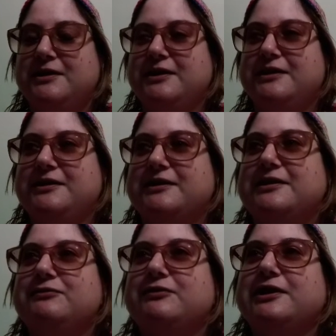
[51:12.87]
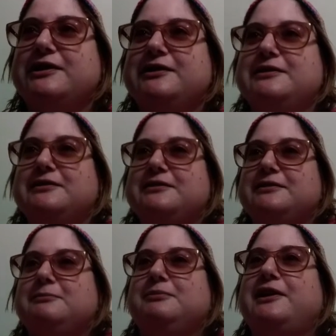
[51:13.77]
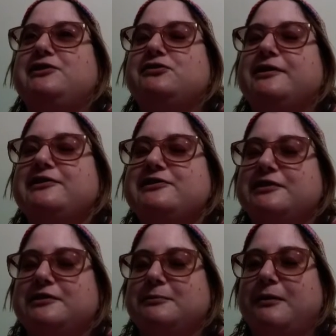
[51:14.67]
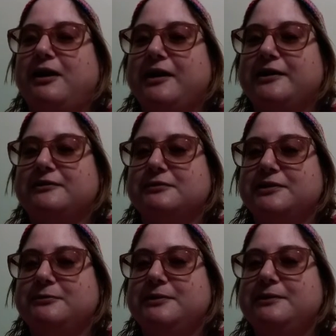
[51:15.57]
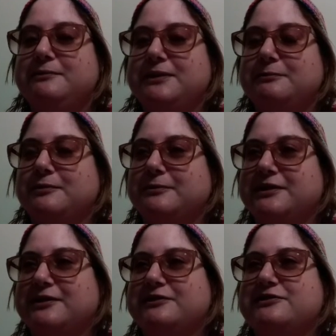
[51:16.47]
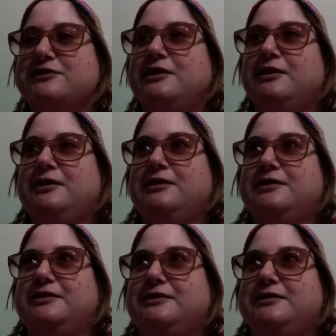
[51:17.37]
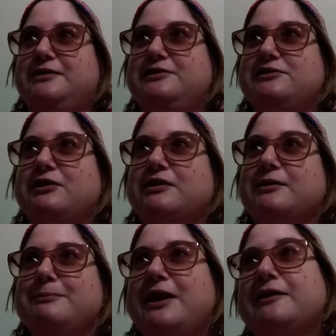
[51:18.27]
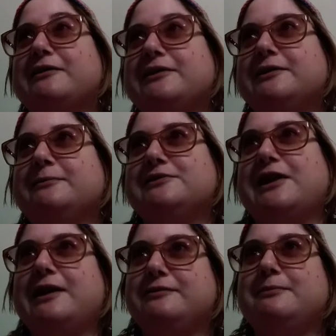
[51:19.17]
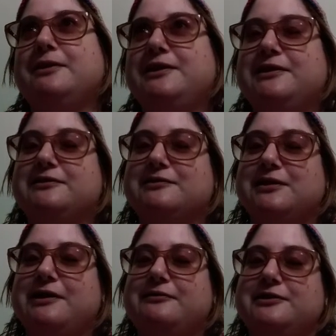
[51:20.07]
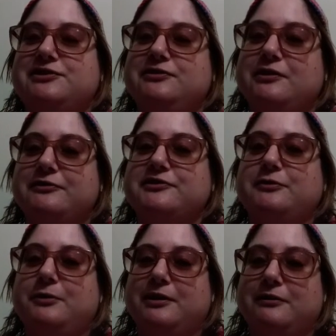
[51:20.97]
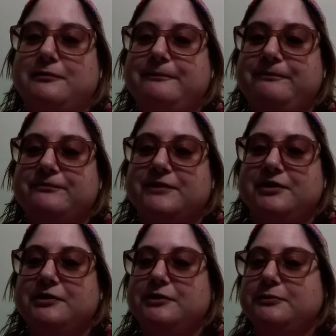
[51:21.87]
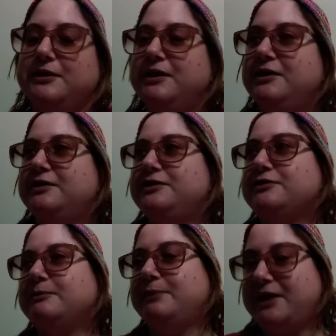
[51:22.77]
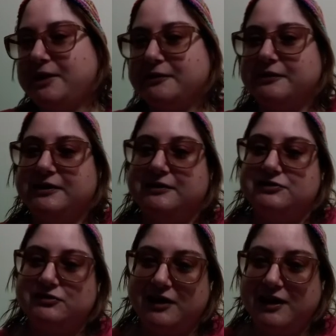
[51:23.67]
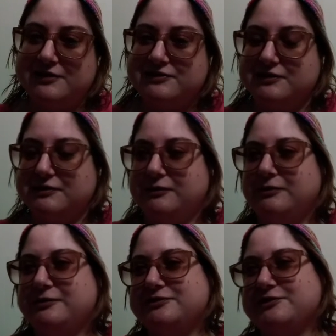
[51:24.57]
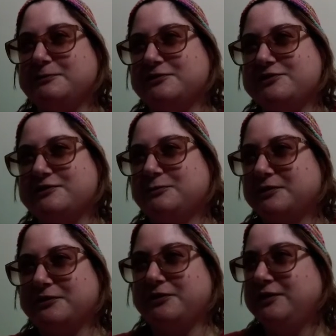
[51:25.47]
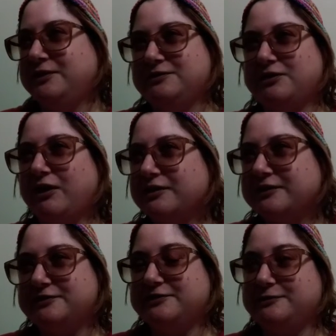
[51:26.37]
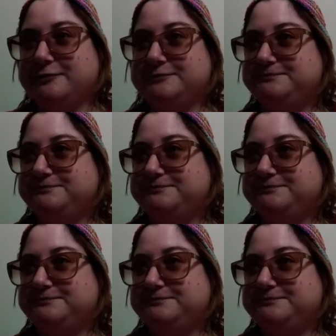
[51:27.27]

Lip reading: it can really play tricks on your mind when you meet people, because you start comparing them to everybody in your life that you know so well. You know, you compare and contrast and go, oh, is this person worth talking to? You